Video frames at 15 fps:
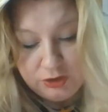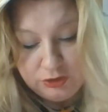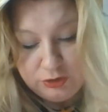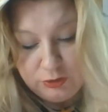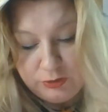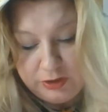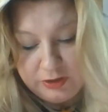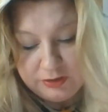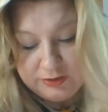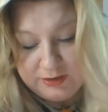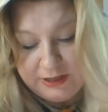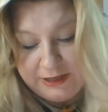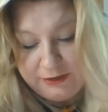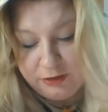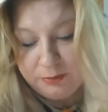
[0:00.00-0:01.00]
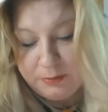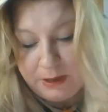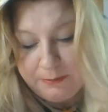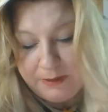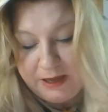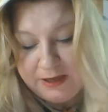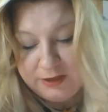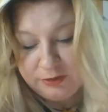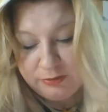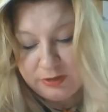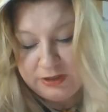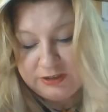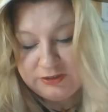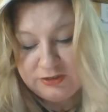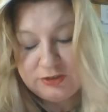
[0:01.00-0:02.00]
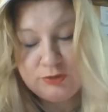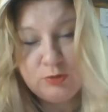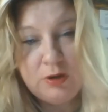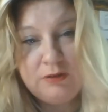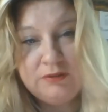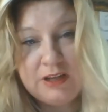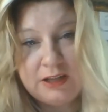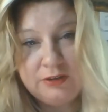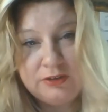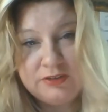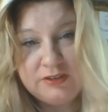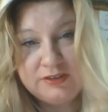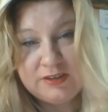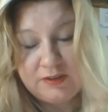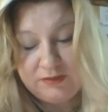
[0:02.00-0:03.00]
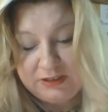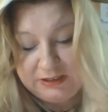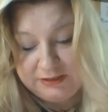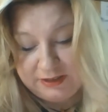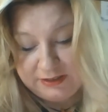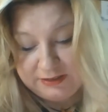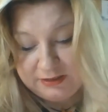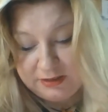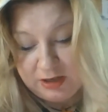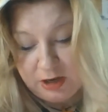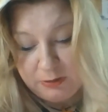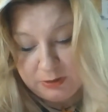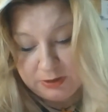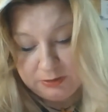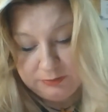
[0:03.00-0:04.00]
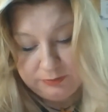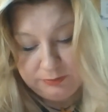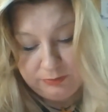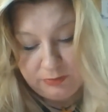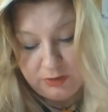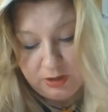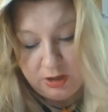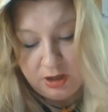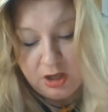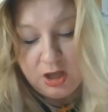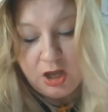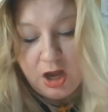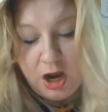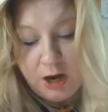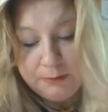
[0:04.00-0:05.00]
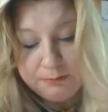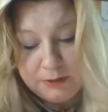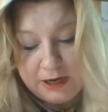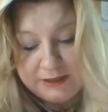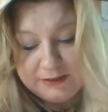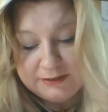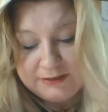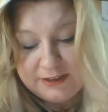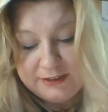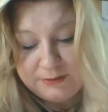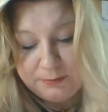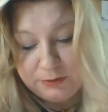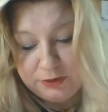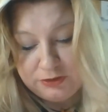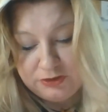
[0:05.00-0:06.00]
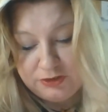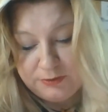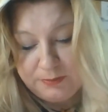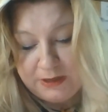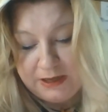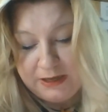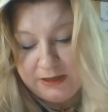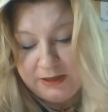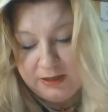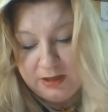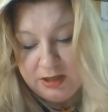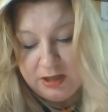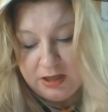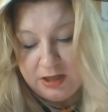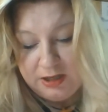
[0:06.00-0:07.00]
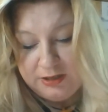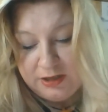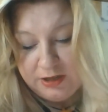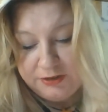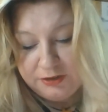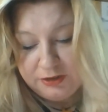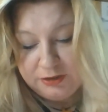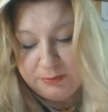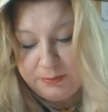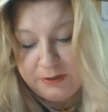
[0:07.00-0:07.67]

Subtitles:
2 years later, my pay increased to $12.70 an hour. Our practice has purchased by another